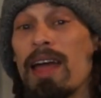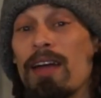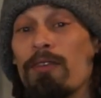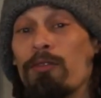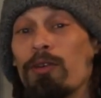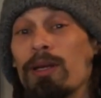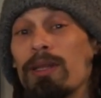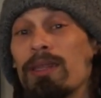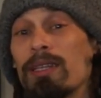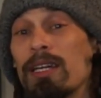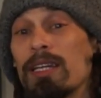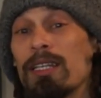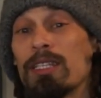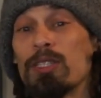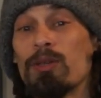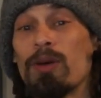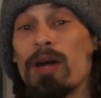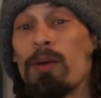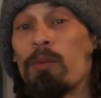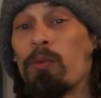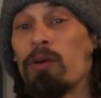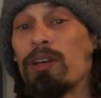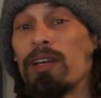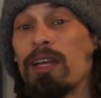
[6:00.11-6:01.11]
everything so
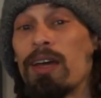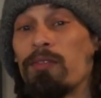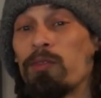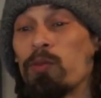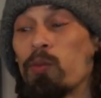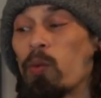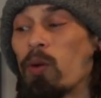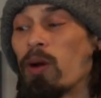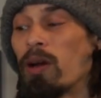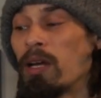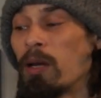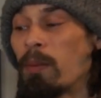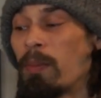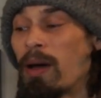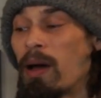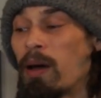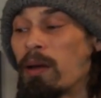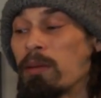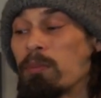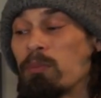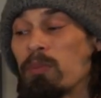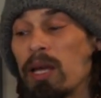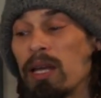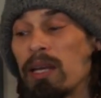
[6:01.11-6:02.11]
I wouldn't have to worry
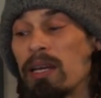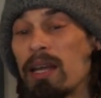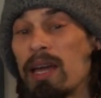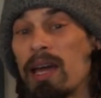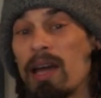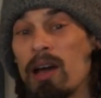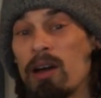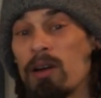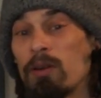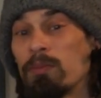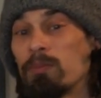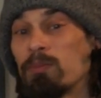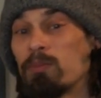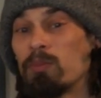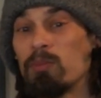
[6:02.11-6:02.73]
about it. And now,